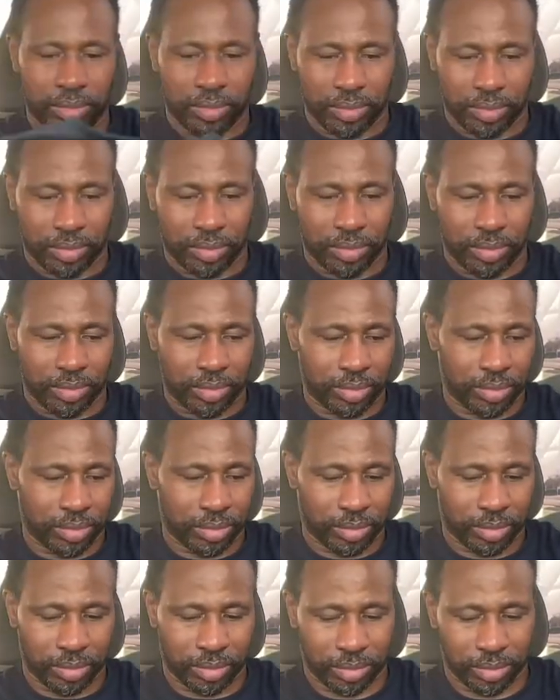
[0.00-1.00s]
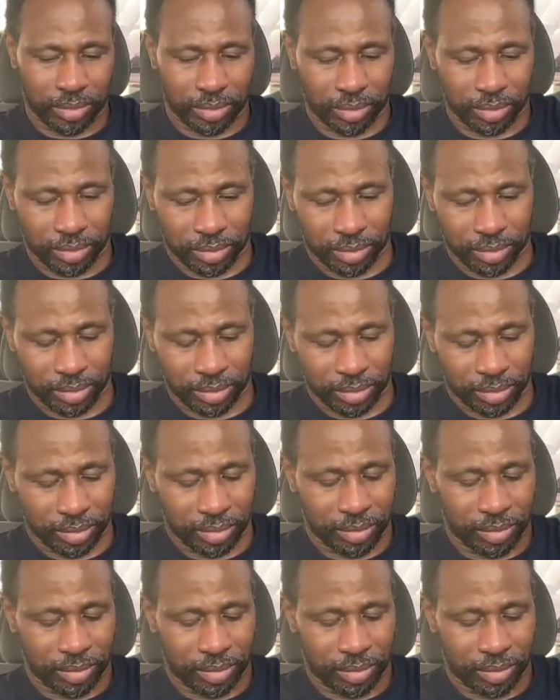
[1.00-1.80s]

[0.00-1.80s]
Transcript: (no one is talking)